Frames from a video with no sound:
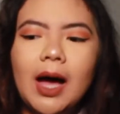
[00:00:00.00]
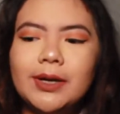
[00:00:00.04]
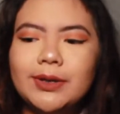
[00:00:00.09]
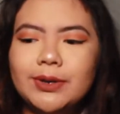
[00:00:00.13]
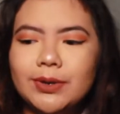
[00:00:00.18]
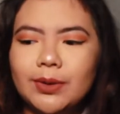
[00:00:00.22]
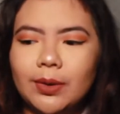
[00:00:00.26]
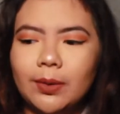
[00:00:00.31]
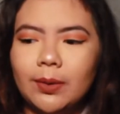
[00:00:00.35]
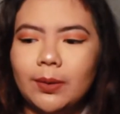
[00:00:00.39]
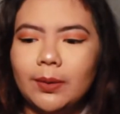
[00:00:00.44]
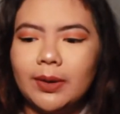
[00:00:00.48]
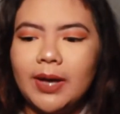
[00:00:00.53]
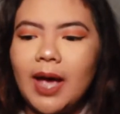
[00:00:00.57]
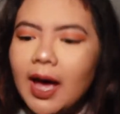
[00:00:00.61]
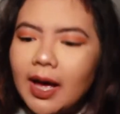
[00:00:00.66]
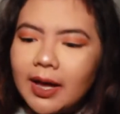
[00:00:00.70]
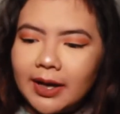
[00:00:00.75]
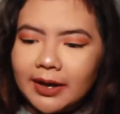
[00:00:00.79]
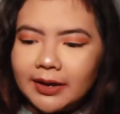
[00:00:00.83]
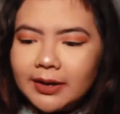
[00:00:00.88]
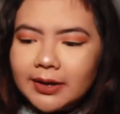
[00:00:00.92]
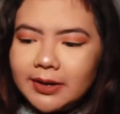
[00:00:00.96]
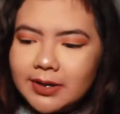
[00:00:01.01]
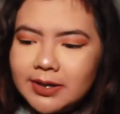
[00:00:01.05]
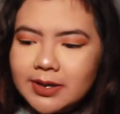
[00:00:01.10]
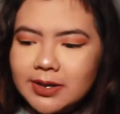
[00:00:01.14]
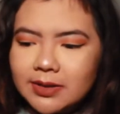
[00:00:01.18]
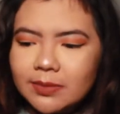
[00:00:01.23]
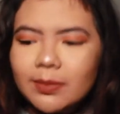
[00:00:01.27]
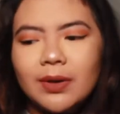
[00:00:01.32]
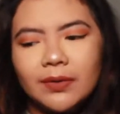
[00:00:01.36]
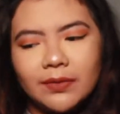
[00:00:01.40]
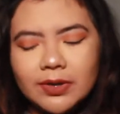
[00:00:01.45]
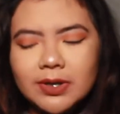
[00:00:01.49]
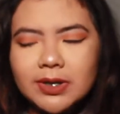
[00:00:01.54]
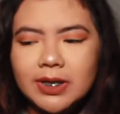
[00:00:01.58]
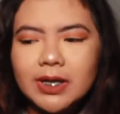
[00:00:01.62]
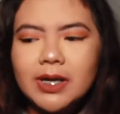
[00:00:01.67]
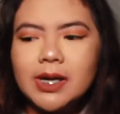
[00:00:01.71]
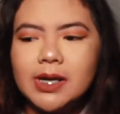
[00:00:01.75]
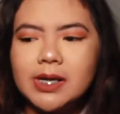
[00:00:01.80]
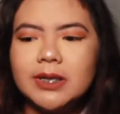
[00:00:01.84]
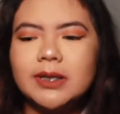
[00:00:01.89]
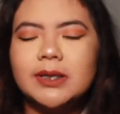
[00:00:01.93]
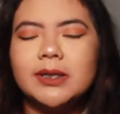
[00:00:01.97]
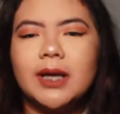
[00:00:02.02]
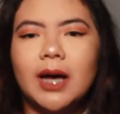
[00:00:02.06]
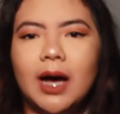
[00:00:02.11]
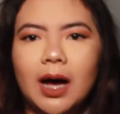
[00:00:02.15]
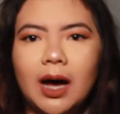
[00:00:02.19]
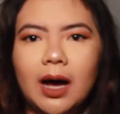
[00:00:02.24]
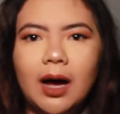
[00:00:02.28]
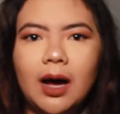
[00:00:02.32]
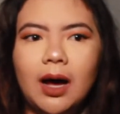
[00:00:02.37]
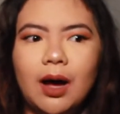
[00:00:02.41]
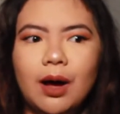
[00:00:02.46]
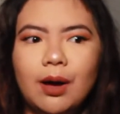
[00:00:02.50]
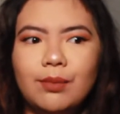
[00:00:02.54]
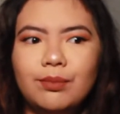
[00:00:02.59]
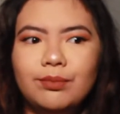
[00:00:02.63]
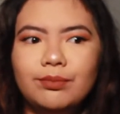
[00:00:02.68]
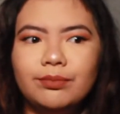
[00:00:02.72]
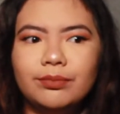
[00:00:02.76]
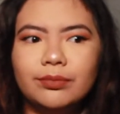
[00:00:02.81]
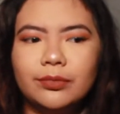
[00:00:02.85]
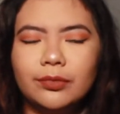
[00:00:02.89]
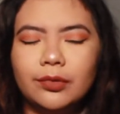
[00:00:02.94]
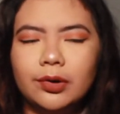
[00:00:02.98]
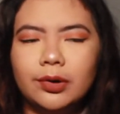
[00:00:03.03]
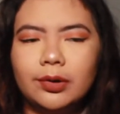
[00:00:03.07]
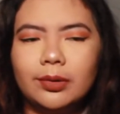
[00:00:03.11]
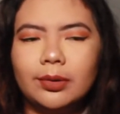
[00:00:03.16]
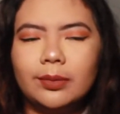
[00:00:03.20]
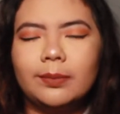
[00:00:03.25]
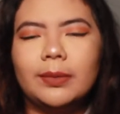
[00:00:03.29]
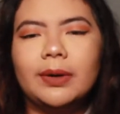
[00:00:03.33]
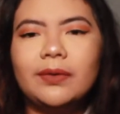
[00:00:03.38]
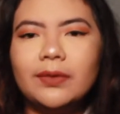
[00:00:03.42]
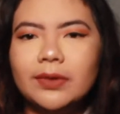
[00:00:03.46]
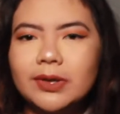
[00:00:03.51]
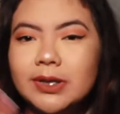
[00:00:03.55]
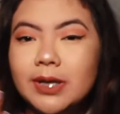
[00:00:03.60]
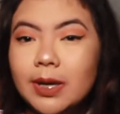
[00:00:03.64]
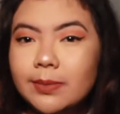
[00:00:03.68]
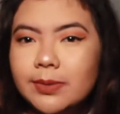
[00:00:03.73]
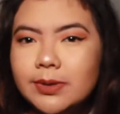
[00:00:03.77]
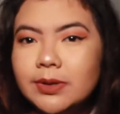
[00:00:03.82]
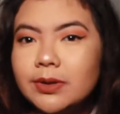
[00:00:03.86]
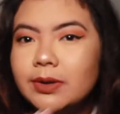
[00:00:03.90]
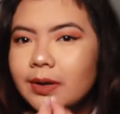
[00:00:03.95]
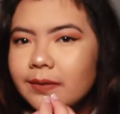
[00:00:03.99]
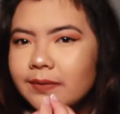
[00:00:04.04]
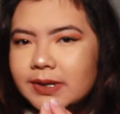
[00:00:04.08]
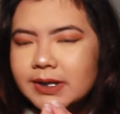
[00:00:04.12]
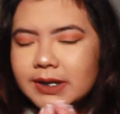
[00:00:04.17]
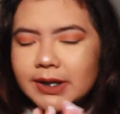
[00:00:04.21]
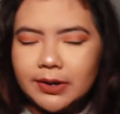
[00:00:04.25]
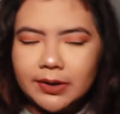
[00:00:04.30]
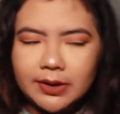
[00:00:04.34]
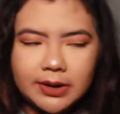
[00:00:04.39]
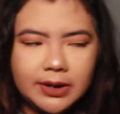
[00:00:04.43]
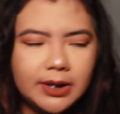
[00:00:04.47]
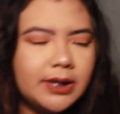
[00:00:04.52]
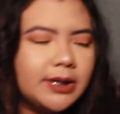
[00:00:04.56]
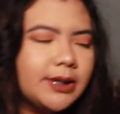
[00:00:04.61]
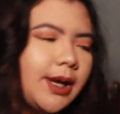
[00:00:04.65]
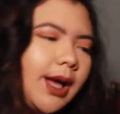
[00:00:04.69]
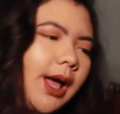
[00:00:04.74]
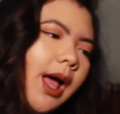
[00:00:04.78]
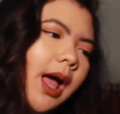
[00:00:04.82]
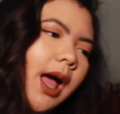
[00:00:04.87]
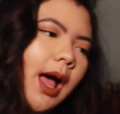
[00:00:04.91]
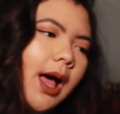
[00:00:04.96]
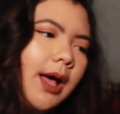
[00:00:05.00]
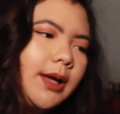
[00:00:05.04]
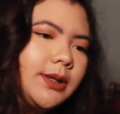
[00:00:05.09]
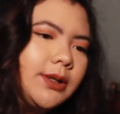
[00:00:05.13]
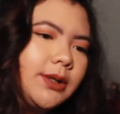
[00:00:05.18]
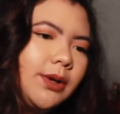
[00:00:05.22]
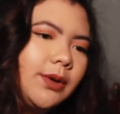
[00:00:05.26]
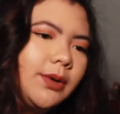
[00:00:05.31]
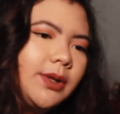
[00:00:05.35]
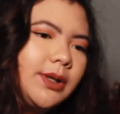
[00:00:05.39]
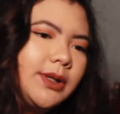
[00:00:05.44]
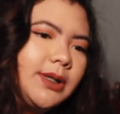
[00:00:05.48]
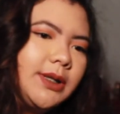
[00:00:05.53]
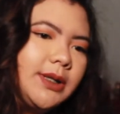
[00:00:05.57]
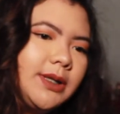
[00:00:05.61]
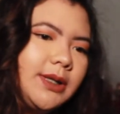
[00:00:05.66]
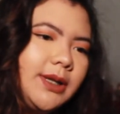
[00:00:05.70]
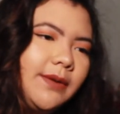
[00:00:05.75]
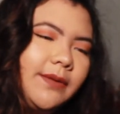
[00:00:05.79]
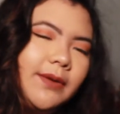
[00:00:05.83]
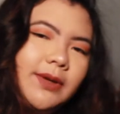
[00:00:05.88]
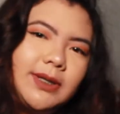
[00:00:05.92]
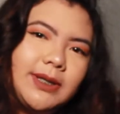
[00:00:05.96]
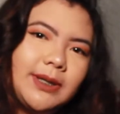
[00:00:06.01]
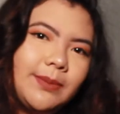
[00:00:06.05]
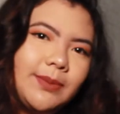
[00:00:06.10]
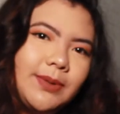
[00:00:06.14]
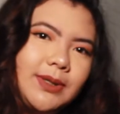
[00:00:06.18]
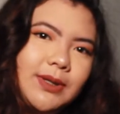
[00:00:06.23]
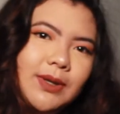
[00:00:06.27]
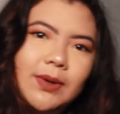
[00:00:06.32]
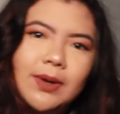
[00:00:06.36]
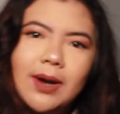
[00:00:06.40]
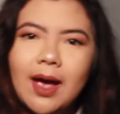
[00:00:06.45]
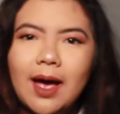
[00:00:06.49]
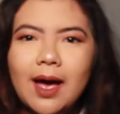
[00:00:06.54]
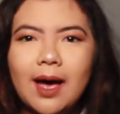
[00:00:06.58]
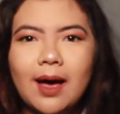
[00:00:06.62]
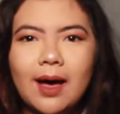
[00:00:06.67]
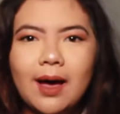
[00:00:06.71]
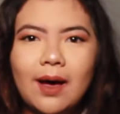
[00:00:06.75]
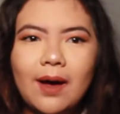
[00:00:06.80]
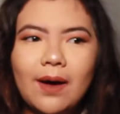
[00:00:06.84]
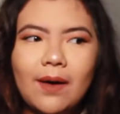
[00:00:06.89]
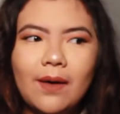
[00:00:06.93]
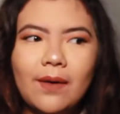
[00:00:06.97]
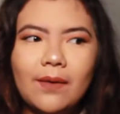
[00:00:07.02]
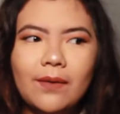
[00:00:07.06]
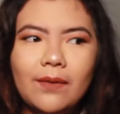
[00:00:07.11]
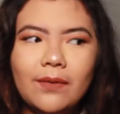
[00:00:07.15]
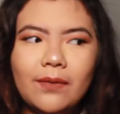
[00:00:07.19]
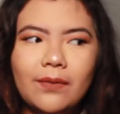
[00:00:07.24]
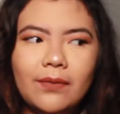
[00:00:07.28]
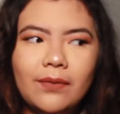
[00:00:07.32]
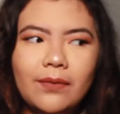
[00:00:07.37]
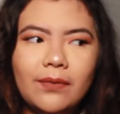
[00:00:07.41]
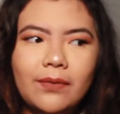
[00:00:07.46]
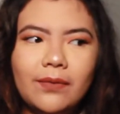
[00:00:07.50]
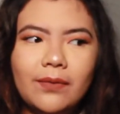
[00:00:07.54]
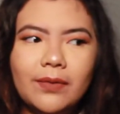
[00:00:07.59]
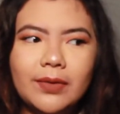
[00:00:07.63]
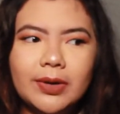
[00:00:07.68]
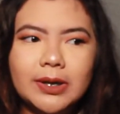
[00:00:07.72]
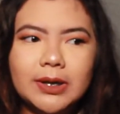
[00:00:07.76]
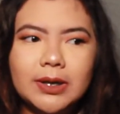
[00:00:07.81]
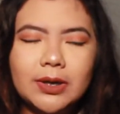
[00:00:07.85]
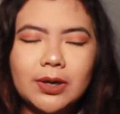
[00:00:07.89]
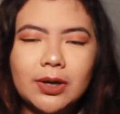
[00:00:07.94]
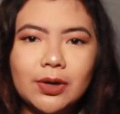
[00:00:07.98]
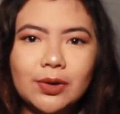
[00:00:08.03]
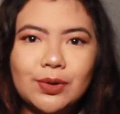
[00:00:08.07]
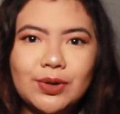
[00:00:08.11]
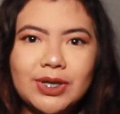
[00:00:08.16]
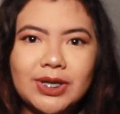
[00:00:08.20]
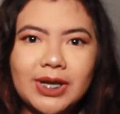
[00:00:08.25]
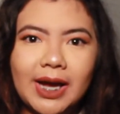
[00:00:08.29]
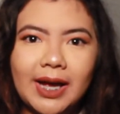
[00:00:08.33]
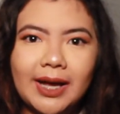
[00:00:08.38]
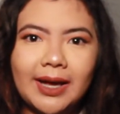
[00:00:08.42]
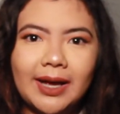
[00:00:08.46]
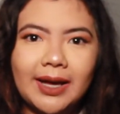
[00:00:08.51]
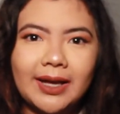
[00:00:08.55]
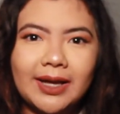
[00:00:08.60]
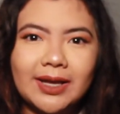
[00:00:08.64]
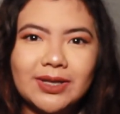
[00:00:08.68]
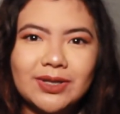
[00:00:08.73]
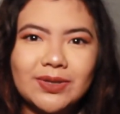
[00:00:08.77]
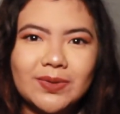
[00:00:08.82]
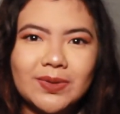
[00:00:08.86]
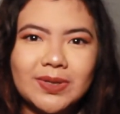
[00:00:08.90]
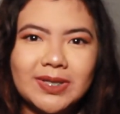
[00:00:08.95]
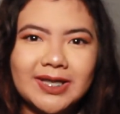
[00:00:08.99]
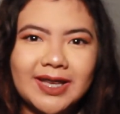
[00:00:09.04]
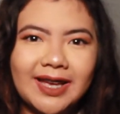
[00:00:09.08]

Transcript: So yeah, I think this is my first series, or my first episode of a series. So this is the first episode of girl chat, I guess you would